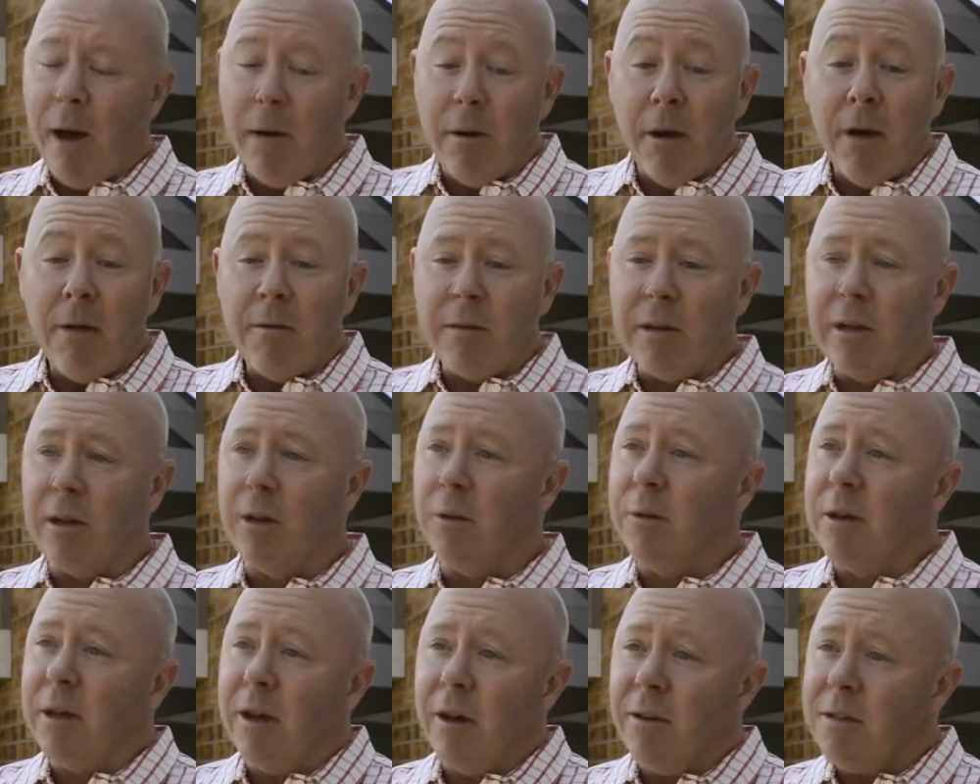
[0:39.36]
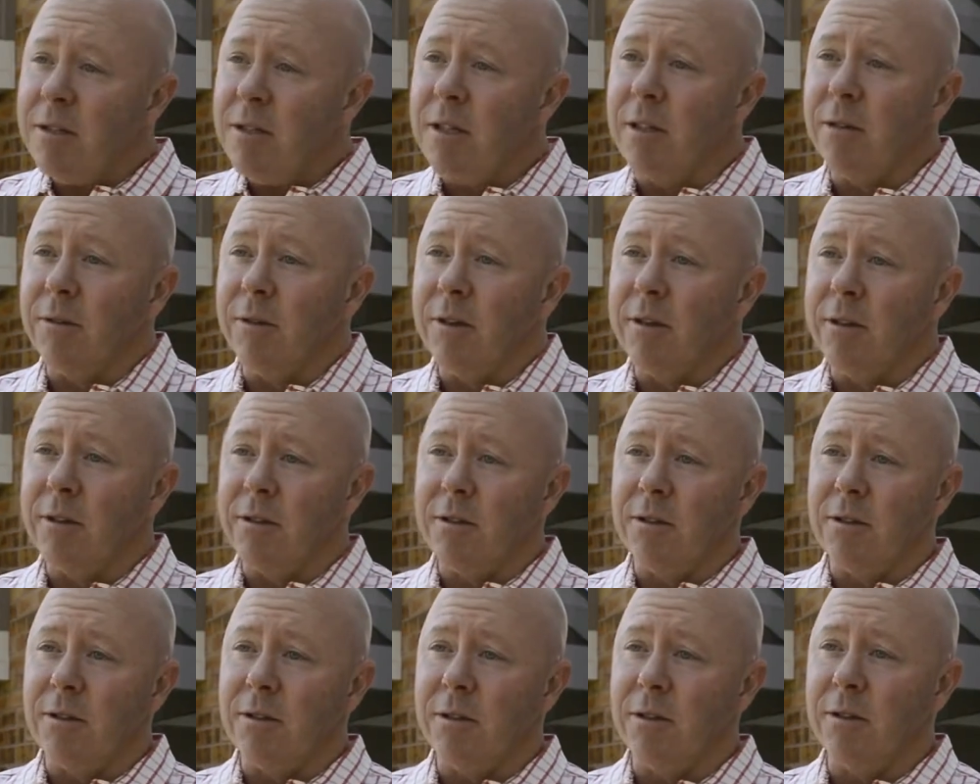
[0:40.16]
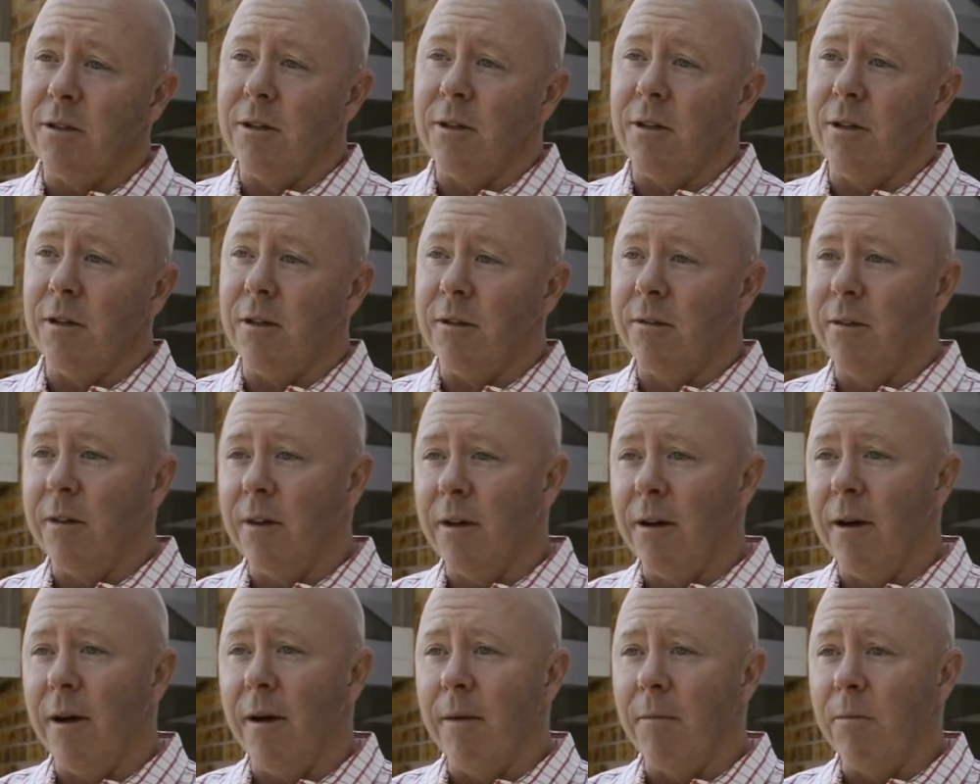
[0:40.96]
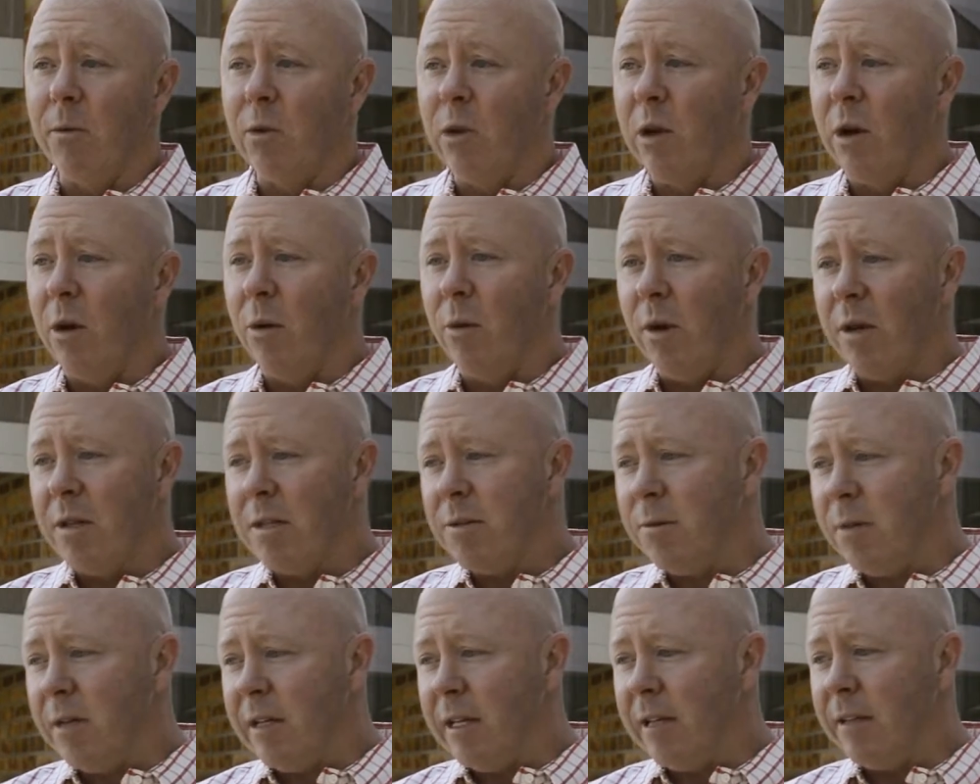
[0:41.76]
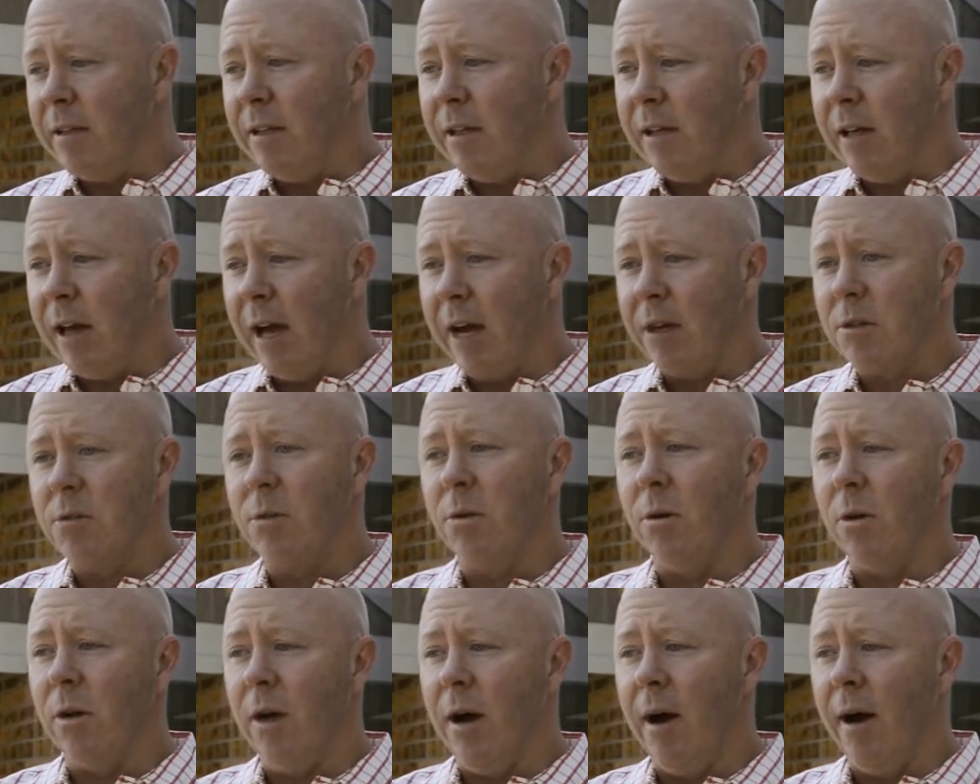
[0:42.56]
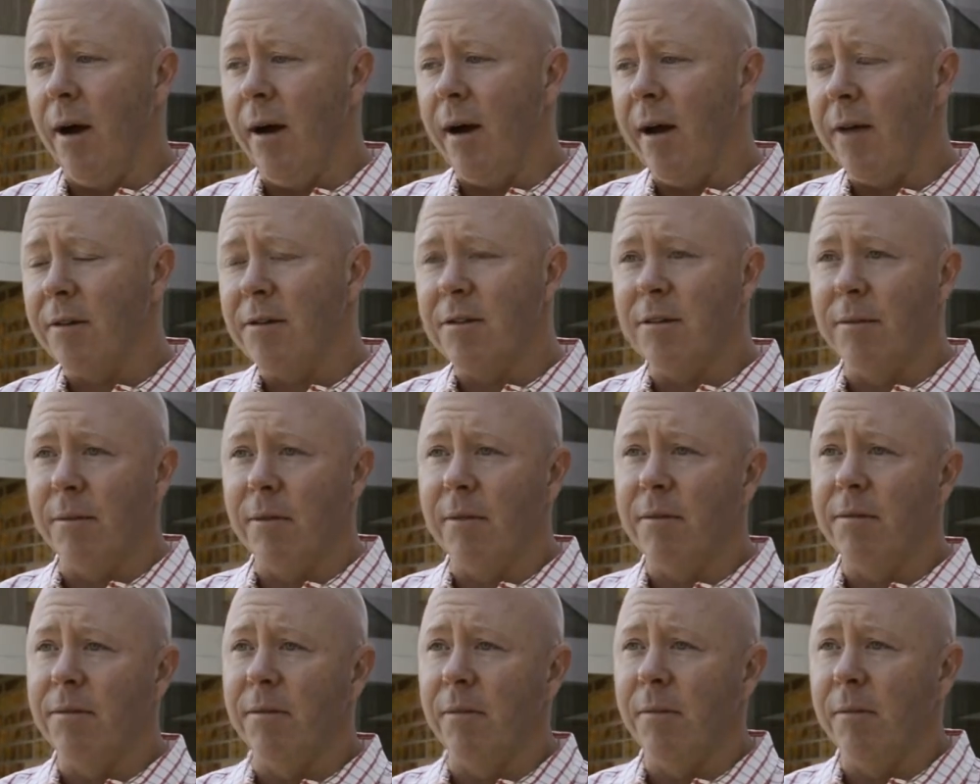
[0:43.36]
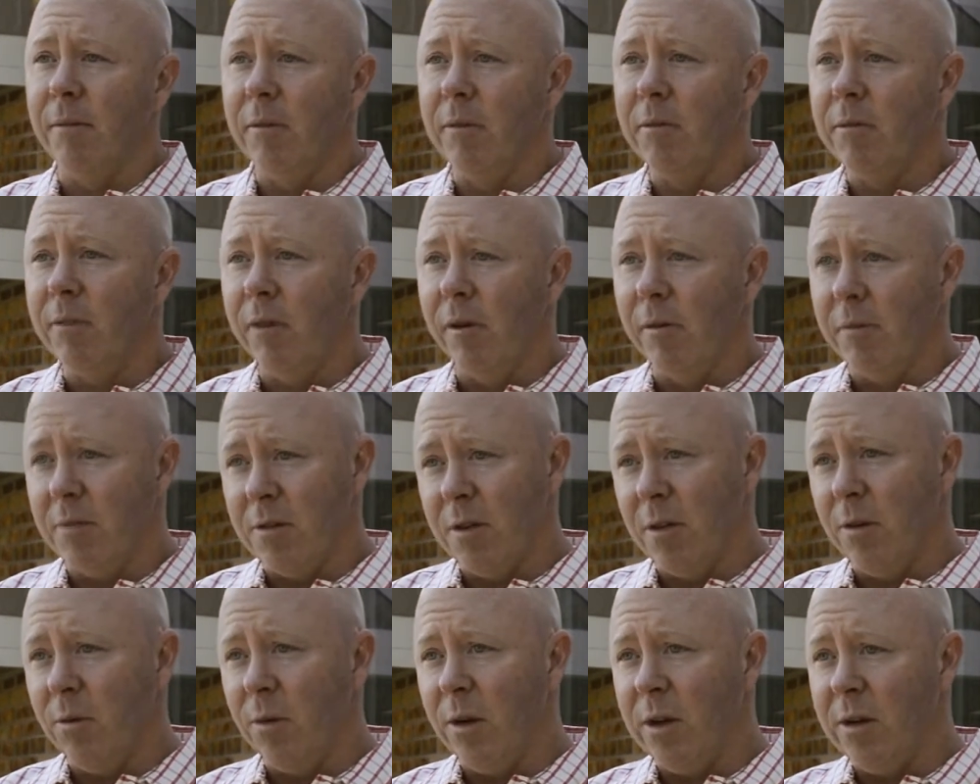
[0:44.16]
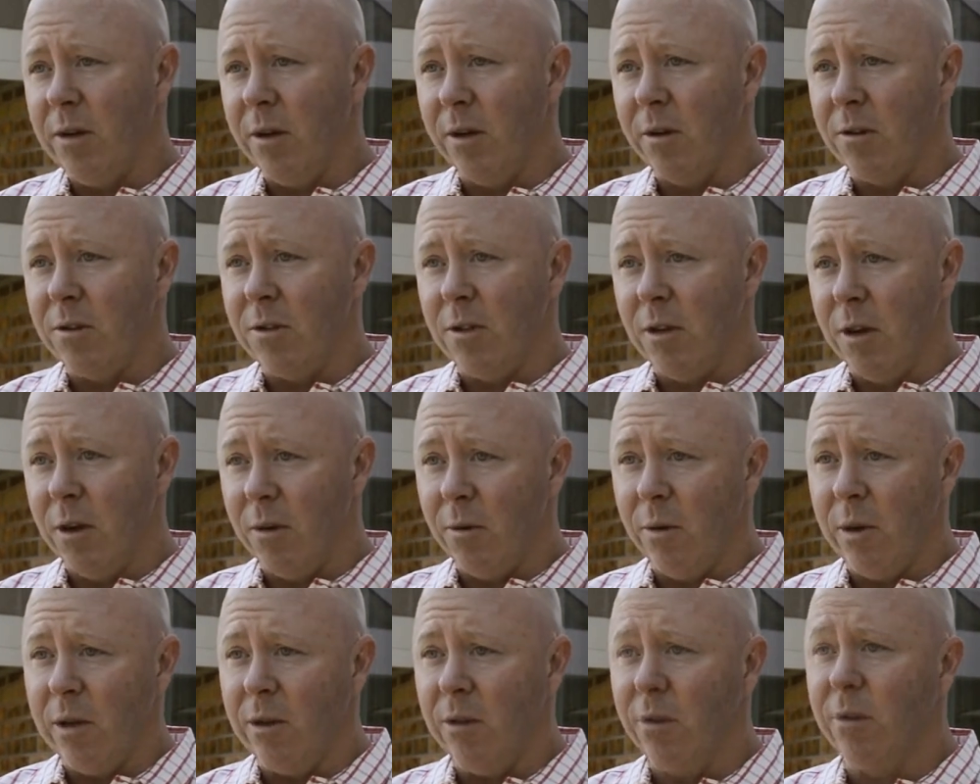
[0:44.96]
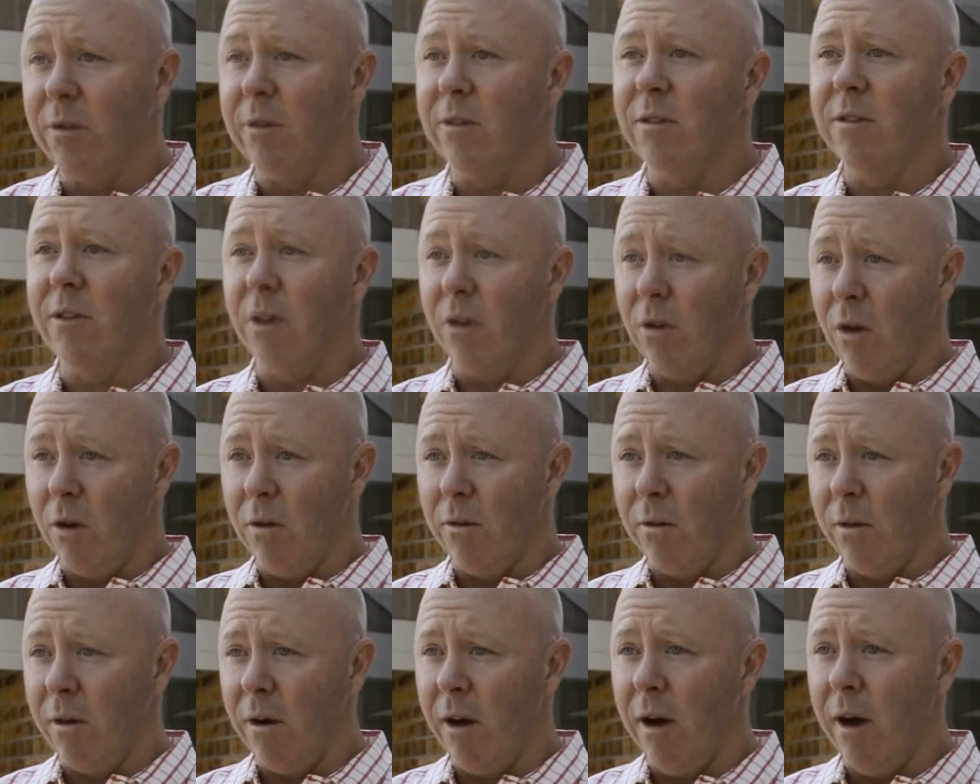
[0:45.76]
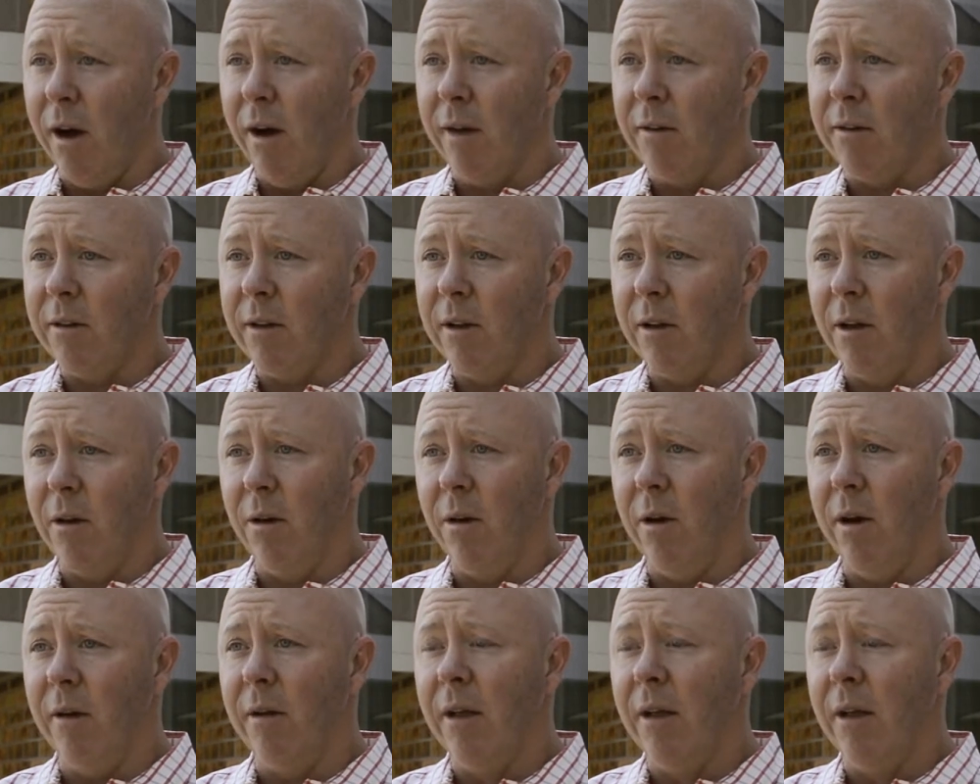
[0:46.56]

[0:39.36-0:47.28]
Oh uh, no, you know we don't see the windows until they're delivered. Um, you know once we get the actual uh, estimate from from Zen Windows, you know we do send over uh, you know.